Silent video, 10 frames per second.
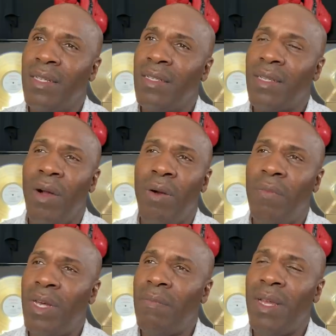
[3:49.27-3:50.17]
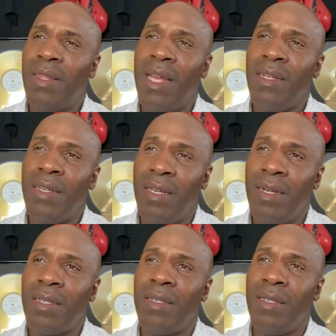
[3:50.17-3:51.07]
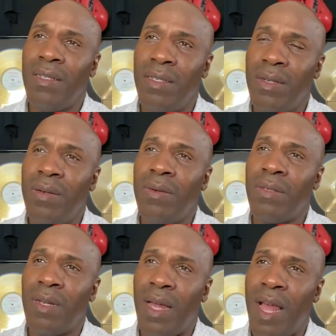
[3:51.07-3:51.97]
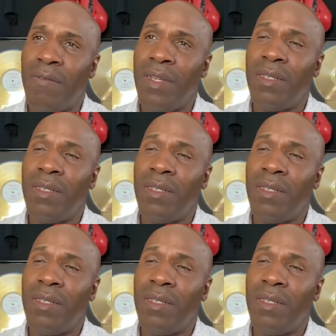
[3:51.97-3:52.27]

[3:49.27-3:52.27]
This is cold-blooded, man. They took this dude's life.